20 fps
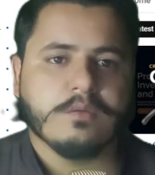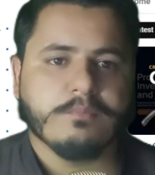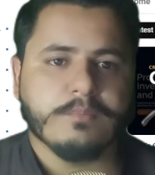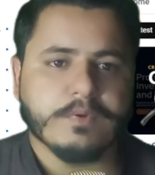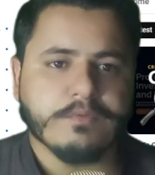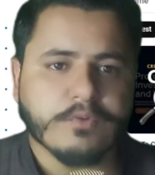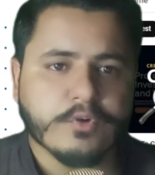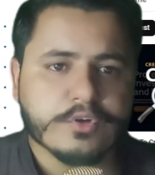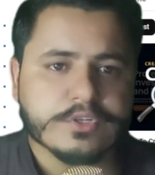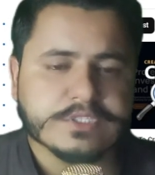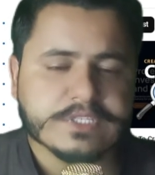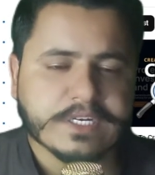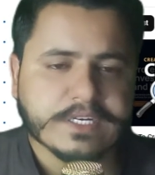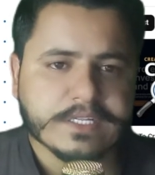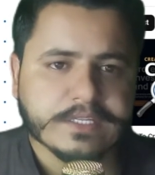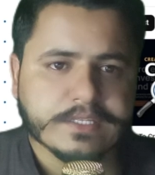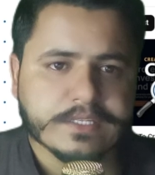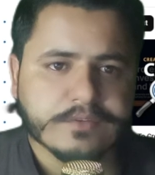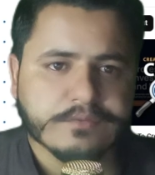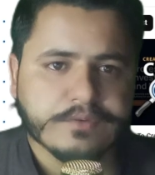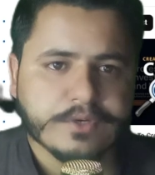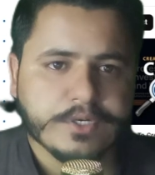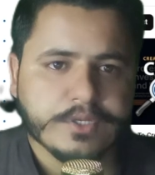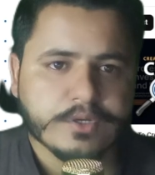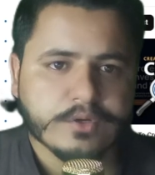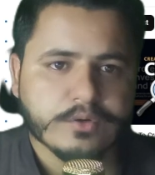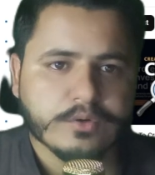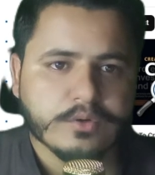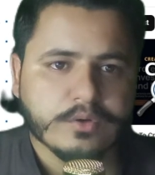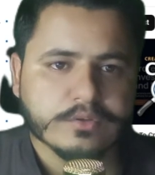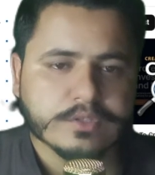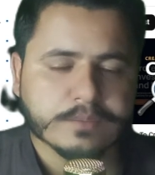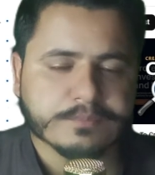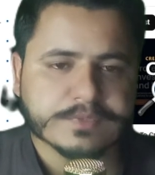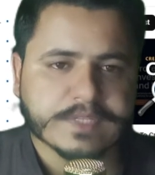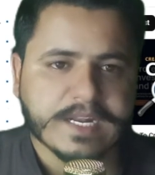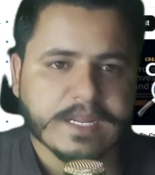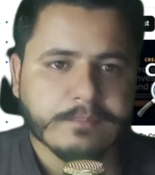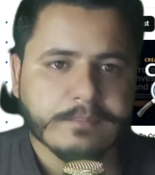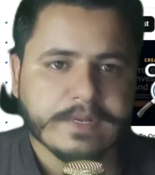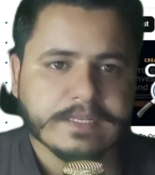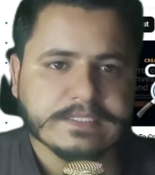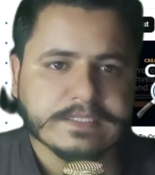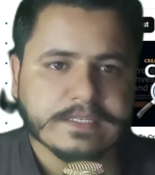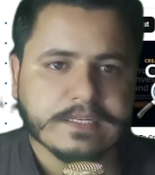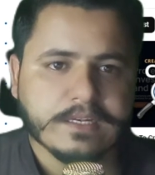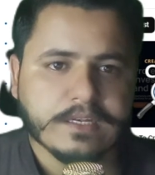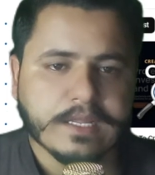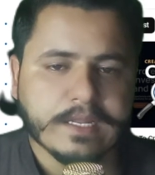Before starting this video, subscribe my channel